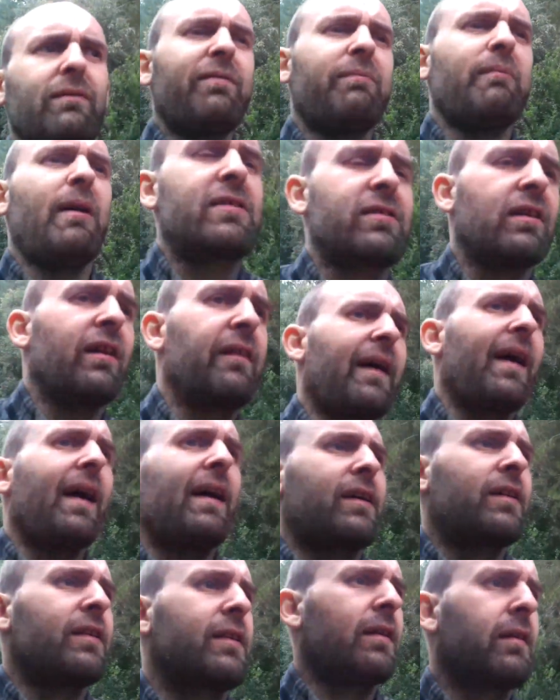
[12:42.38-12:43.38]
information like
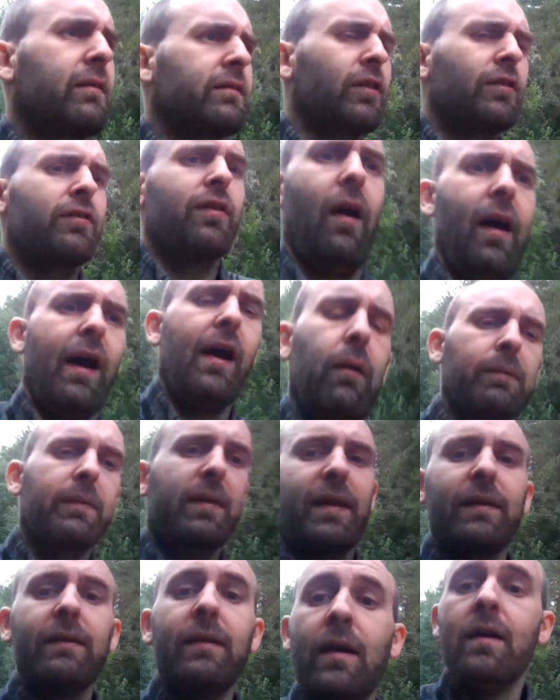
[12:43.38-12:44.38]
that could sort of help
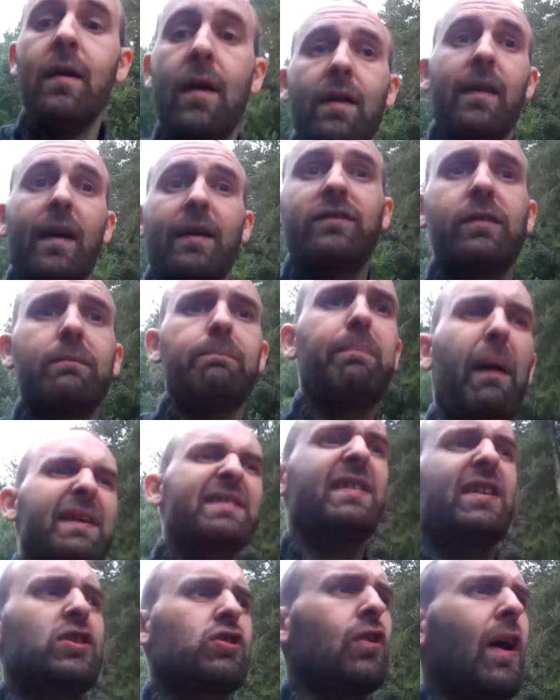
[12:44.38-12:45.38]
thing. And some
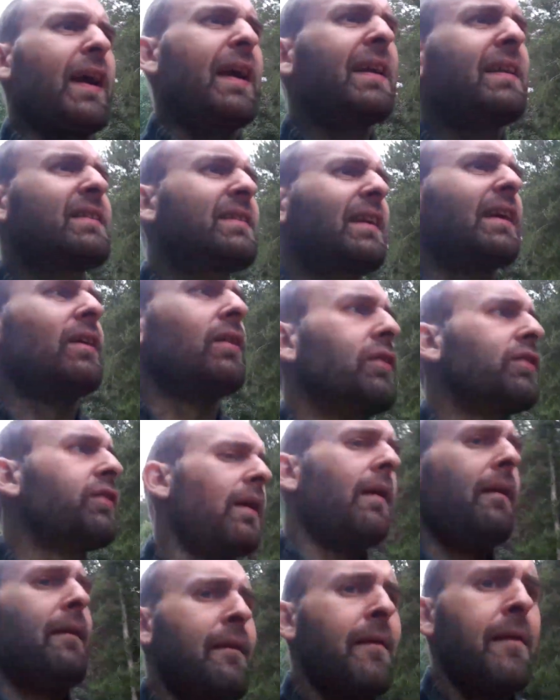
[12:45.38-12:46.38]
basic tracking
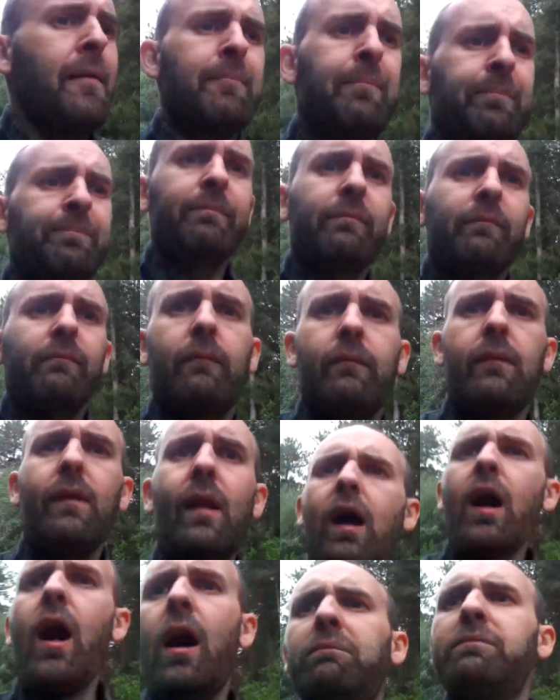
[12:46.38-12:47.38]
skills.
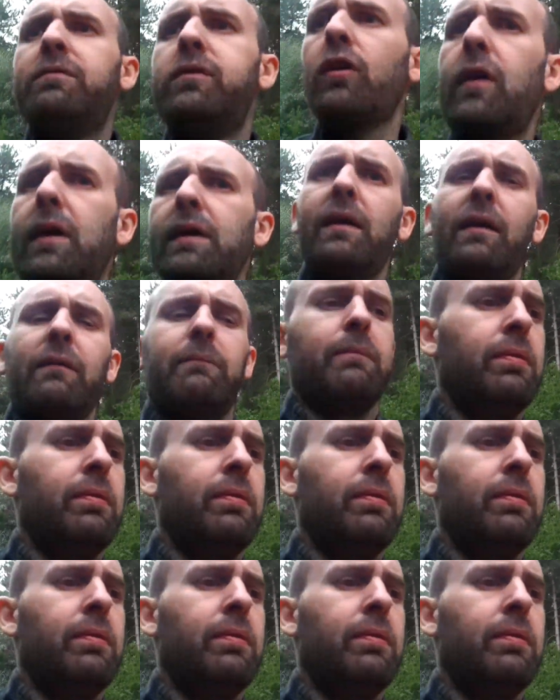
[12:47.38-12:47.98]
Looking at